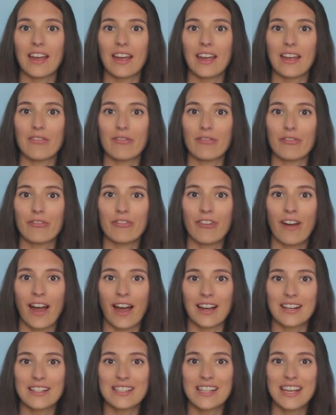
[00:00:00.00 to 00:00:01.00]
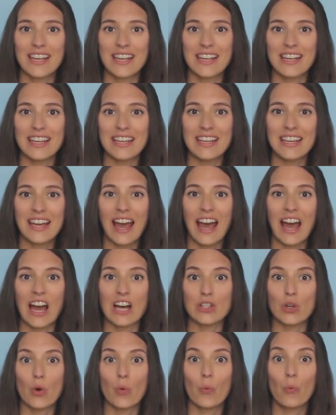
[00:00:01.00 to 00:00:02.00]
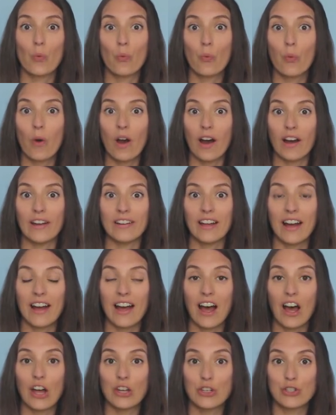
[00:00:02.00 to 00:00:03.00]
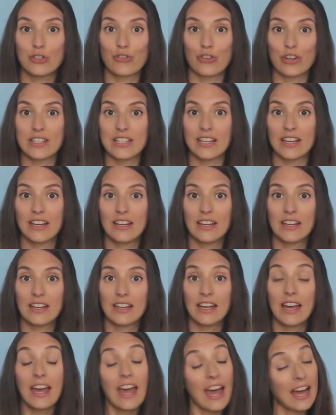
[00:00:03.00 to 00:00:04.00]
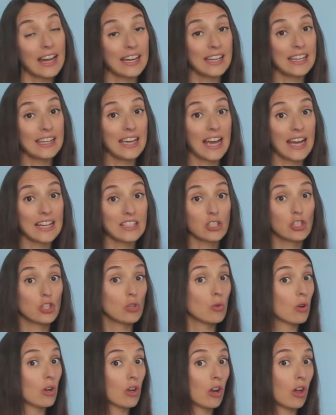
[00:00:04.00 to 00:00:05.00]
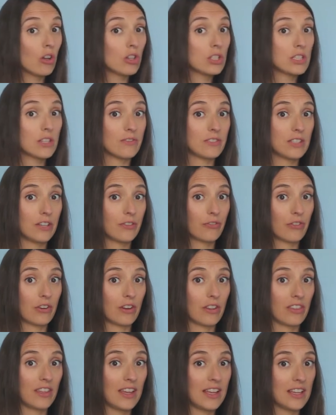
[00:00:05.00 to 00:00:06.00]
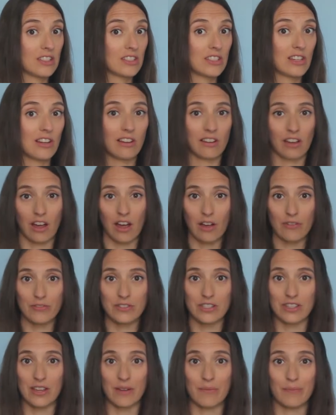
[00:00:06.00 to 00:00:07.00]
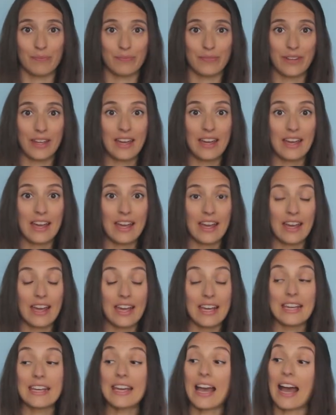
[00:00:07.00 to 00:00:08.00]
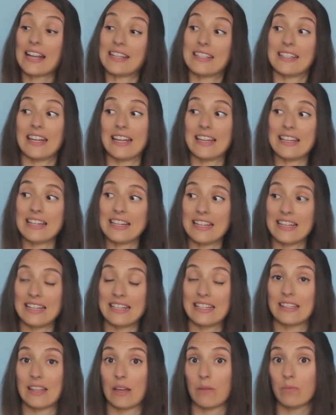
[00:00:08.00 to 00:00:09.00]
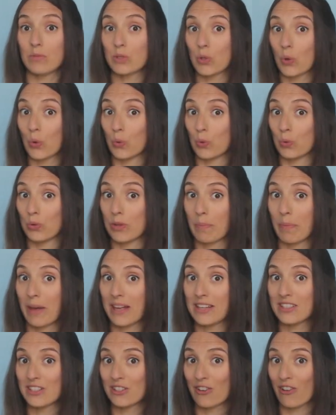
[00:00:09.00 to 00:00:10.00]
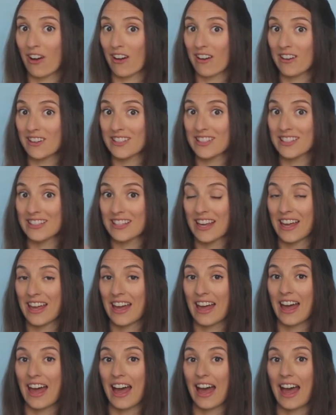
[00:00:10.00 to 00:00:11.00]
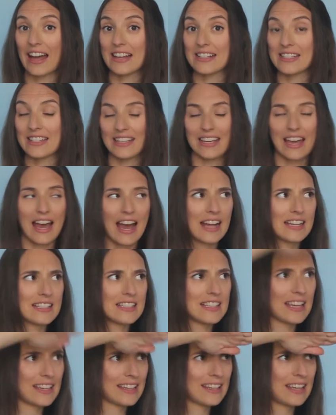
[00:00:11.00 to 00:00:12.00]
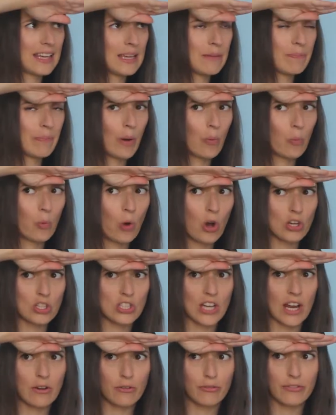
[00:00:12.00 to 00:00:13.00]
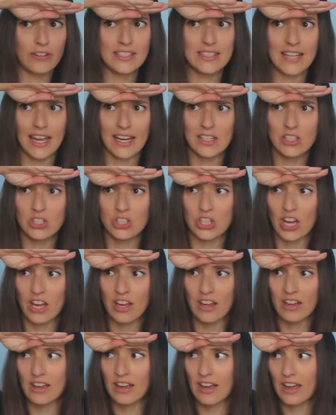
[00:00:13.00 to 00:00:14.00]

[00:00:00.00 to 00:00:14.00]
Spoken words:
In fact, he had 100. And he had to do lots of different things to look after them. He had to lead them to all the best grass, and he had to keep a watch out for danger,